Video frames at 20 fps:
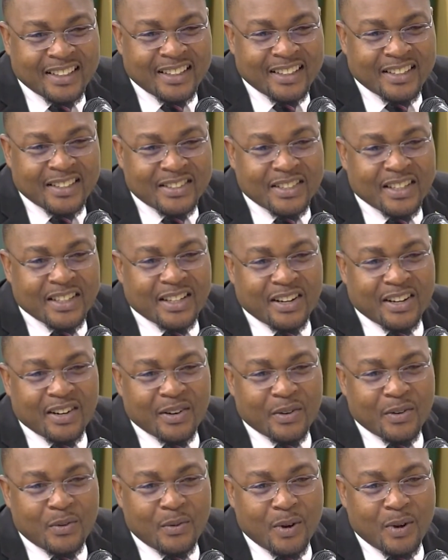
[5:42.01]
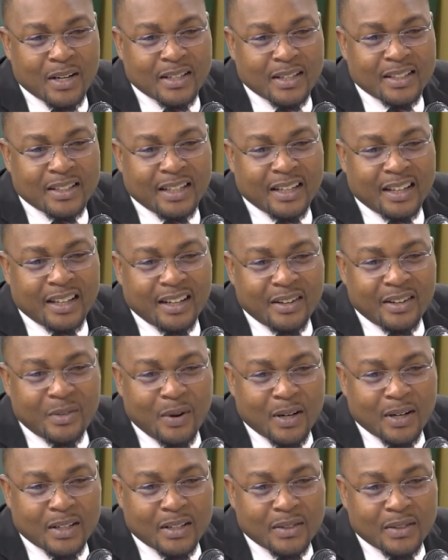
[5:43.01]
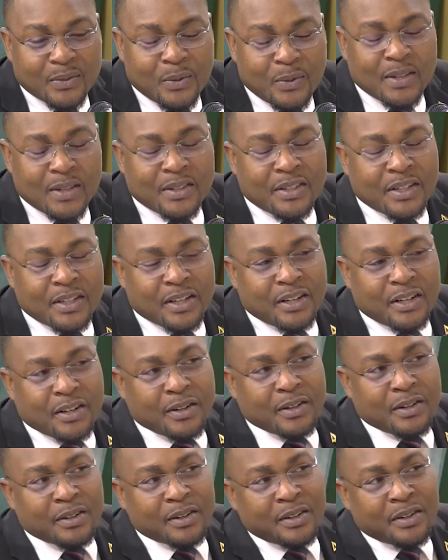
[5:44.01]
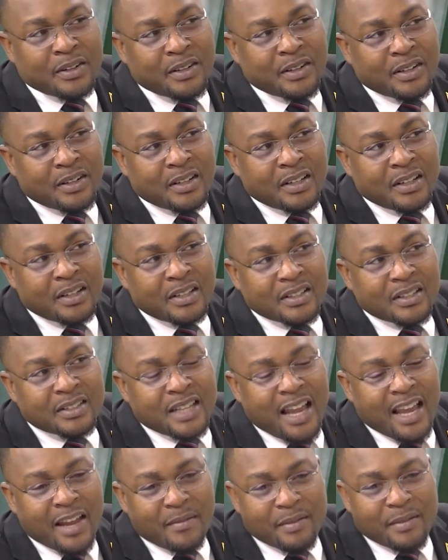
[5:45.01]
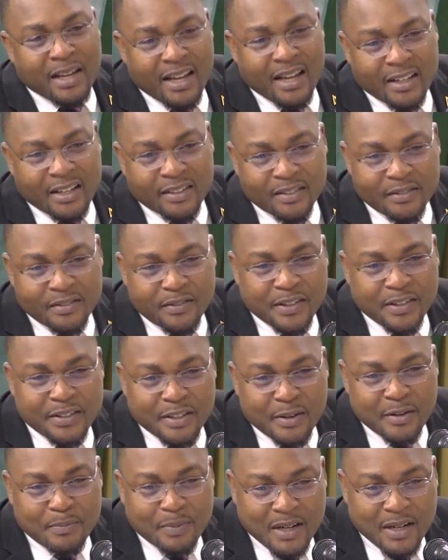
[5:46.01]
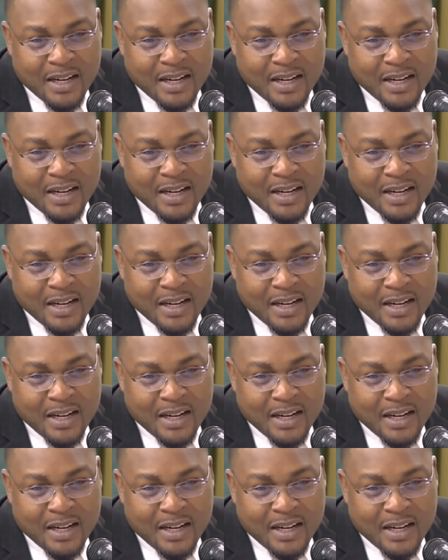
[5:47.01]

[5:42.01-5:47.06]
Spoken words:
to hear what their timeline for their plan